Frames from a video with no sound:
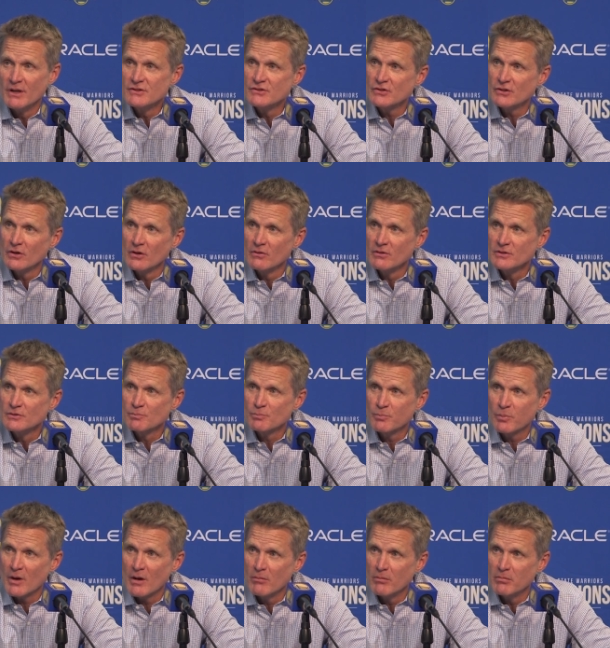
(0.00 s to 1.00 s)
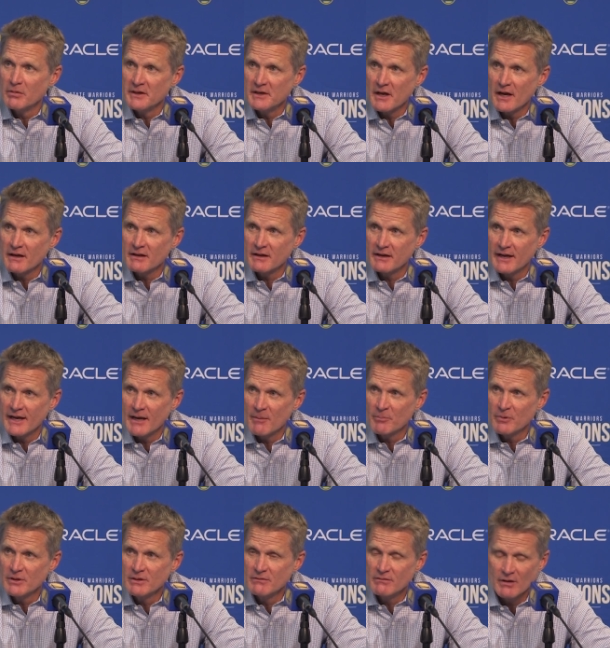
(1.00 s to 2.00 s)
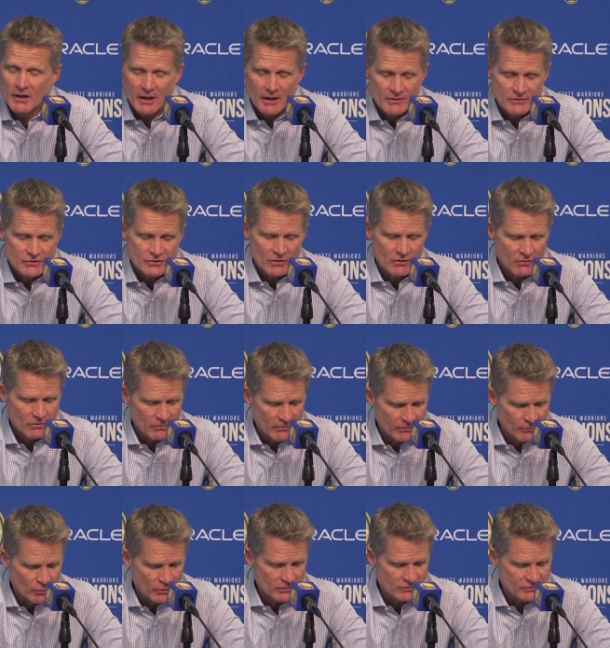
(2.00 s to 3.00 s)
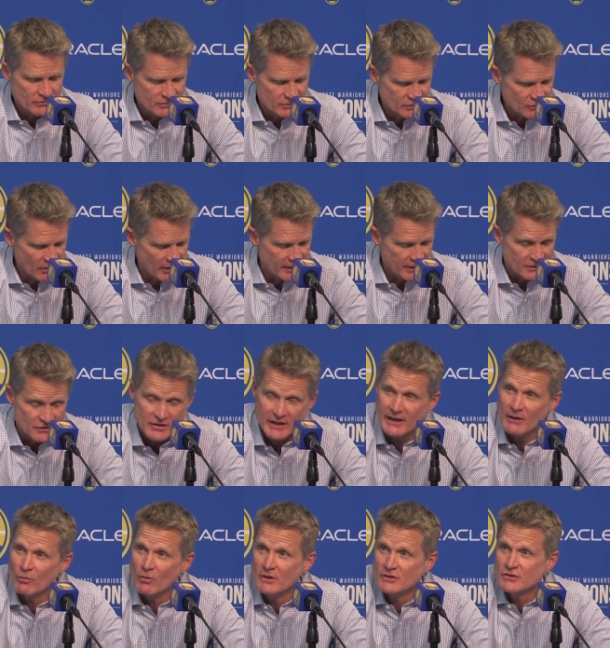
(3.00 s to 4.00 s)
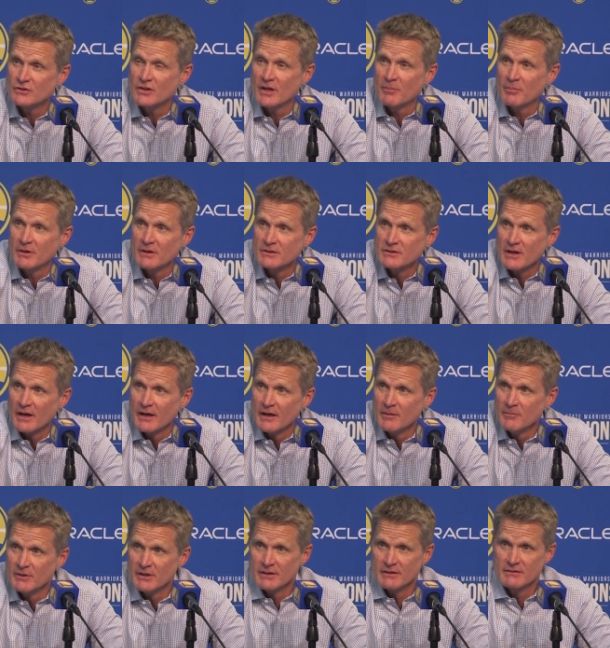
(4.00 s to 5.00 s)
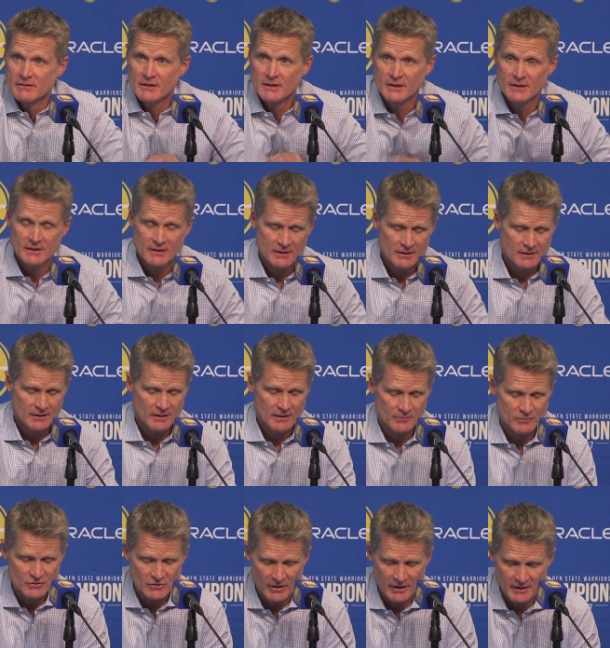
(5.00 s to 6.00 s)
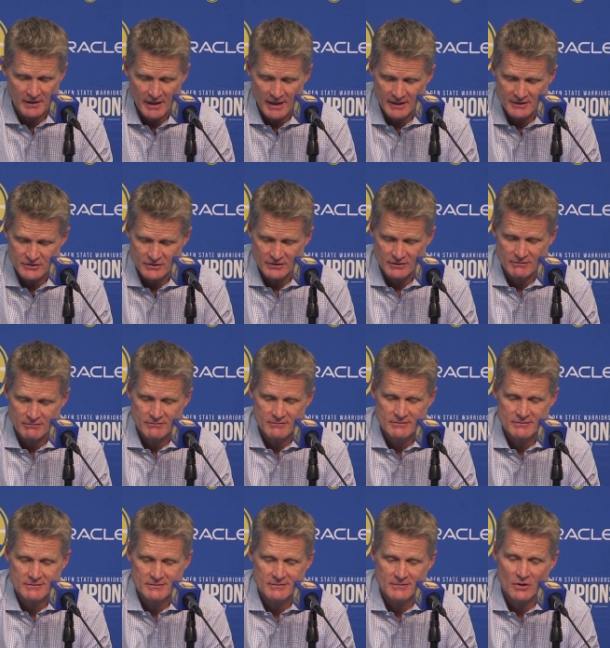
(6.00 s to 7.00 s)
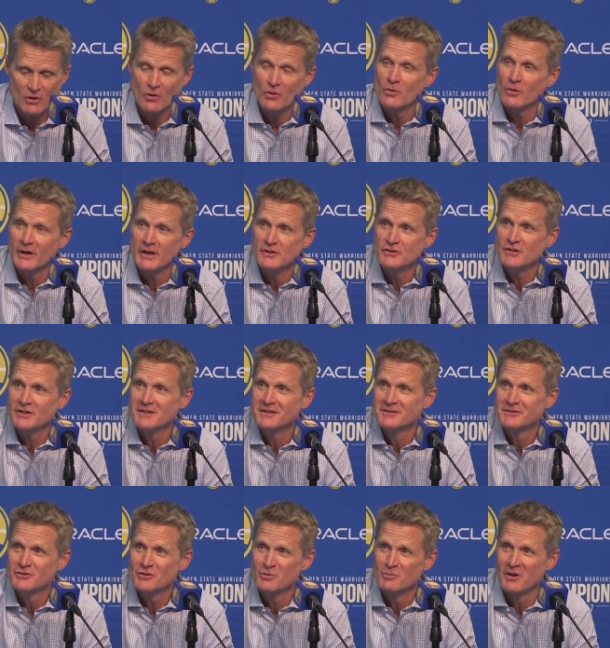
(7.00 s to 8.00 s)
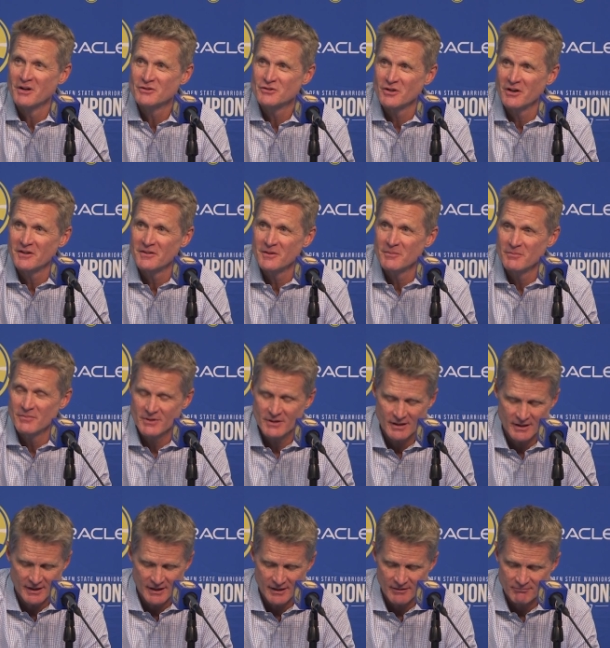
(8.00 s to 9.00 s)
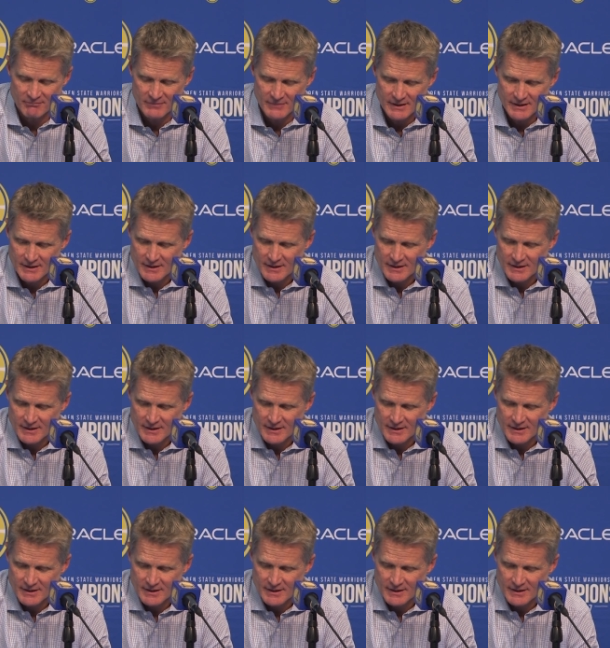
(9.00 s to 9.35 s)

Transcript: months ago is probably not going to happen. Uh, so we're trying to take it one step at a time, and I'm trying not to go crazy too much on them. Um,